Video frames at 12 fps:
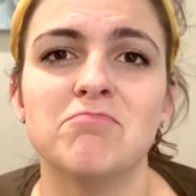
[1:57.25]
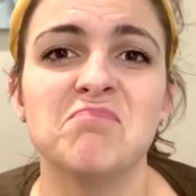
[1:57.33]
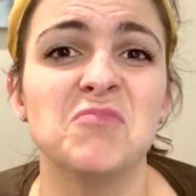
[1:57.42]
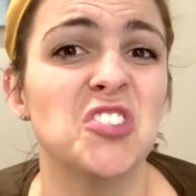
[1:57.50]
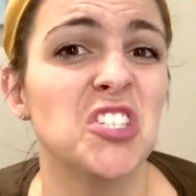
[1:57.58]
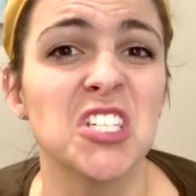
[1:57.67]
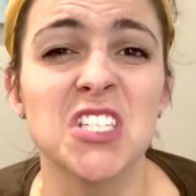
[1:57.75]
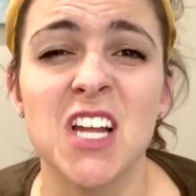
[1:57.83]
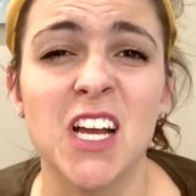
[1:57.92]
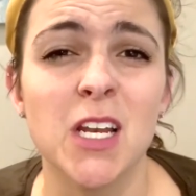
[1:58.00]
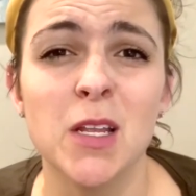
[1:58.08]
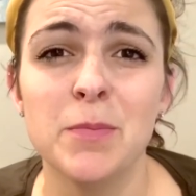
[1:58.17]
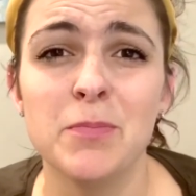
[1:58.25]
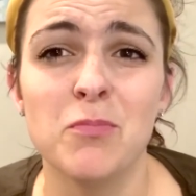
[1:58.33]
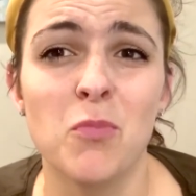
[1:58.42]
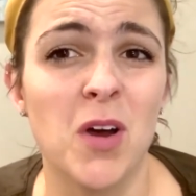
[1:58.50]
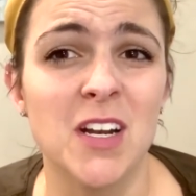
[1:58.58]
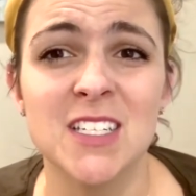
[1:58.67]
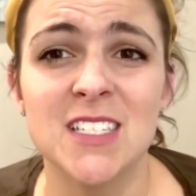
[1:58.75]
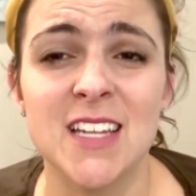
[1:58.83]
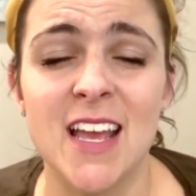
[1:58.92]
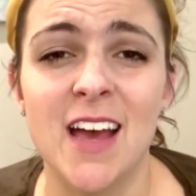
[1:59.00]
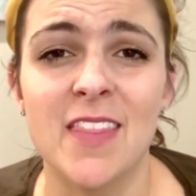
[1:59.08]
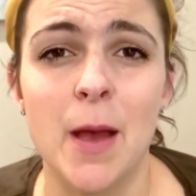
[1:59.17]
she's not gonna wanna
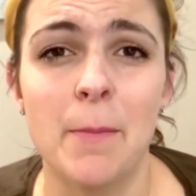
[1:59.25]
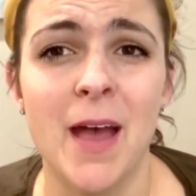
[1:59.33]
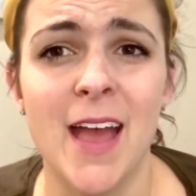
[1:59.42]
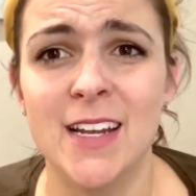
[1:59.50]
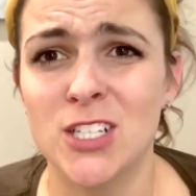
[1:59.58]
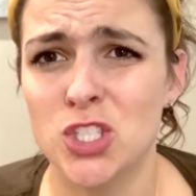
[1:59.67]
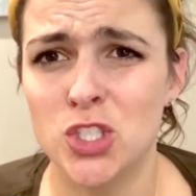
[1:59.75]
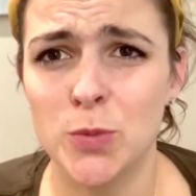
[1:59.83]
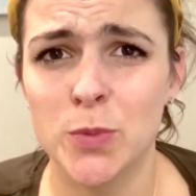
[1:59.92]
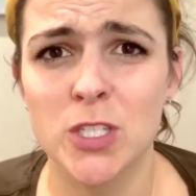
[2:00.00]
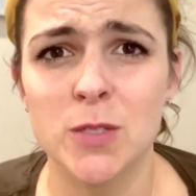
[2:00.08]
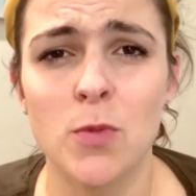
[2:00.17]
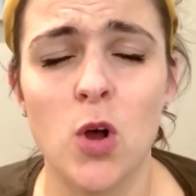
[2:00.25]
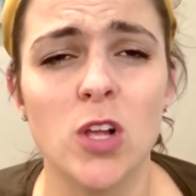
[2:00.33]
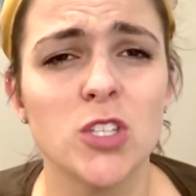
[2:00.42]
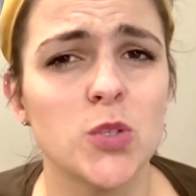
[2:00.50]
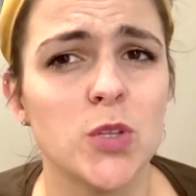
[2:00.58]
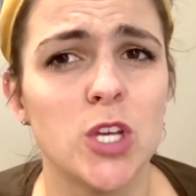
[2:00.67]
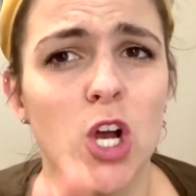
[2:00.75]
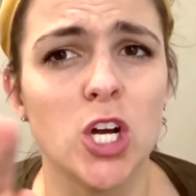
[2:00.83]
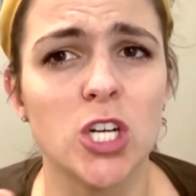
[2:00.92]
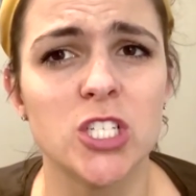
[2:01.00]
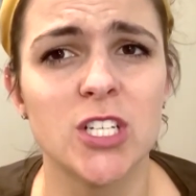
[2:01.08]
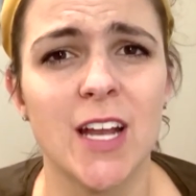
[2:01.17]
stay on that mat, and it's super small, so the
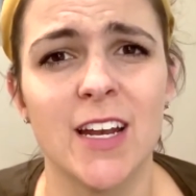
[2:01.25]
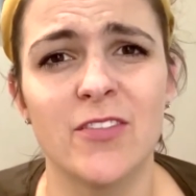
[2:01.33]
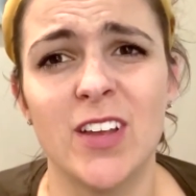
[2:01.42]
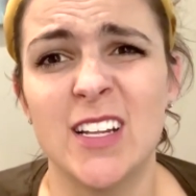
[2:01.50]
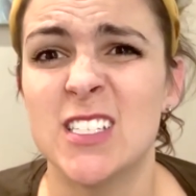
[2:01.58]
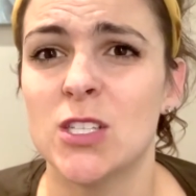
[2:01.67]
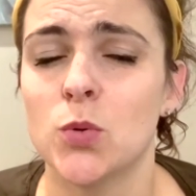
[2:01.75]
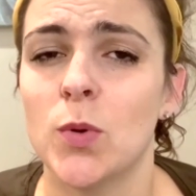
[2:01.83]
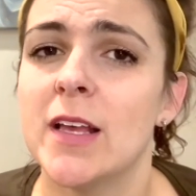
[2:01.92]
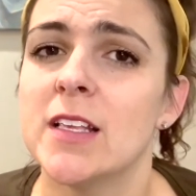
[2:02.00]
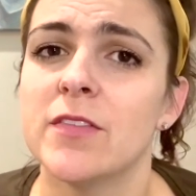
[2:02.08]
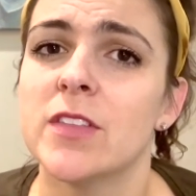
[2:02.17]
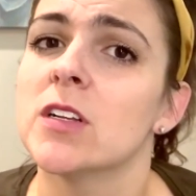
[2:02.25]
arch kind of gets in the way of their